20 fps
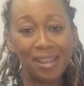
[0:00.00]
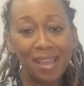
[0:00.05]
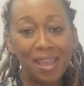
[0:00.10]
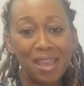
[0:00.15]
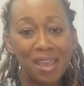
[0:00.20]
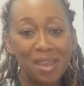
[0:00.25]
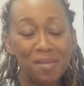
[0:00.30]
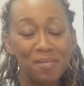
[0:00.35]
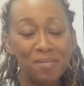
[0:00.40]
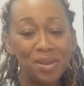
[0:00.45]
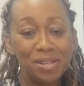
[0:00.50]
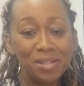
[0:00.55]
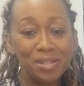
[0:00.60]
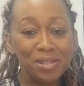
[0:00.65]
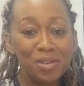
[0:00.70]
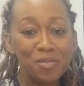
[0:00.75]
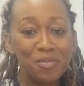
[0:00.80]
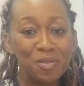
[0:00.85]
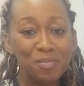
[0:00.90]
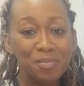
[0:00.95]
had
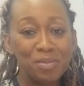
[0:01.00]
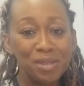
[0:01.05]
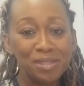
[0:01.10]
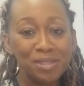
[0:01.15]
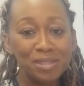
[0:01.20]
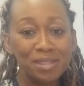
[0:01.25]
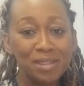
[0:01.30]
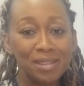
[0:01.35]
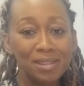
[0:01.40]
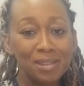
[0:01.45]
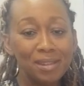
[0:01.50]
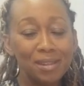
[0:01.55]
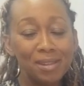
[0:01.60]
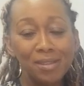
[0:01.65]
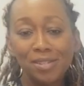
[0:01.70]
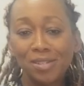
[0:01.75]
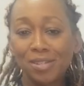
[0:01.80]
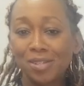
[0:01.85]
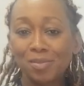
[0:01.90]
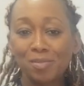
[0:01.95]
myself a biscuit, and
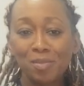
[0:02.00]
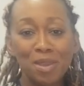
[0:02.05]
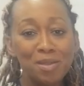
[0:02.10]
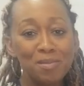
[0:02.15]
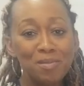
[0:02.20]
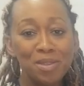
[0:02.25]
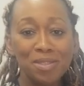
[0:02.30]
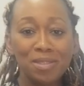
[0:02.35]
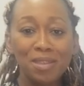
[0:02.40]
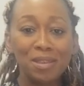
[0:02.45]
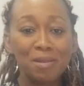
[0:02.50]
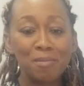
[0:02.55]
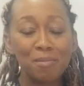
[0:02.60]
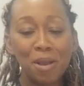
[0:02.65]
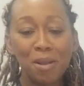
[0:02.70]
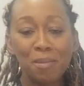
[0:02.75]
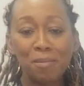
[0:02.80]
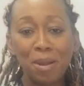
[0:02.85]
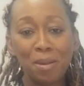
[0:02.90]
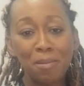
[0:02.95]
it just made me think
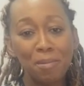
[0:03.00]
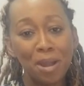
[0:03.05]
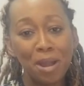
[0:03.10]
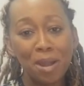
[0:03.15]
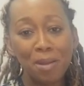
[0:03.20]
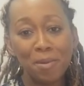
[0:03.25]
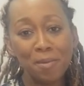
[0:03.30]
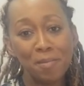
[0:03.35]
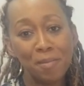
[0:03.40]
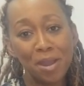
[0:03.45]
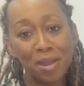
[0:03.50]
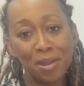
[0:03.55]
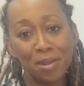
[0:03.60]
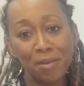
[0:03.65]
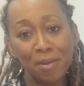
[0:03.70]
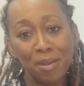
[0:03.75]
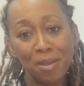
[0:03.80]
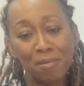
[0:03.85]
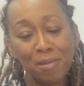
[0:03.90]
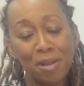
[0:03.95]
about my mom and my
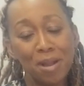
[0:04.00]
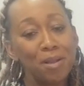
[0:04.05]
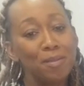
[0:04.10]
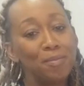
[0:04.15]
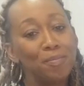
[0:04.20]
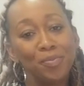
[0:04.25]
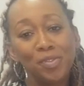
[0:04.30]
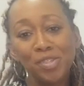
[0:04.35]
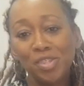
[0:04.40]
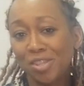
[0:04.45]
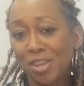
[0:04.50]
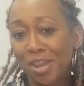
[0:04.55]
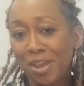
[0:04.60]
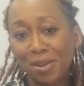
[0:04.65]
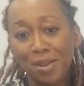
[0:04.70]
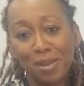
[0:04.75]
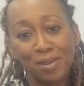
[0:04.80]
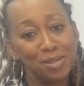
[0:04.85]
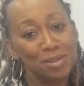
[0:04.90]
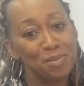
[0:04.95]
grandma.
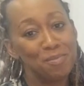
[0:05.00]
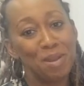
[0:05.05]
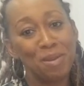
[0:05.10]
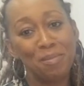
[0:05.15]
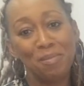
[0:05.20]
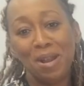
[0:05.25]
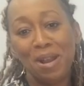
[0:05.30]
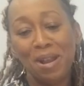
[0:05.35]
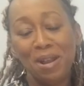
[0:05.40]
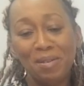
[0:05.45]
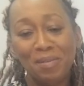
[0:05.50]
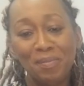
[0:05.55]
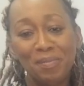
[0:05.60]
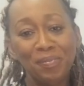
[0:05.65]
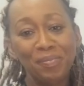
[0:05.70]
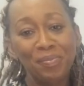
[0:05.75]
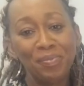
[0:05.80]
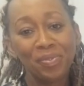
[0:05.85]
Shout out to my mom.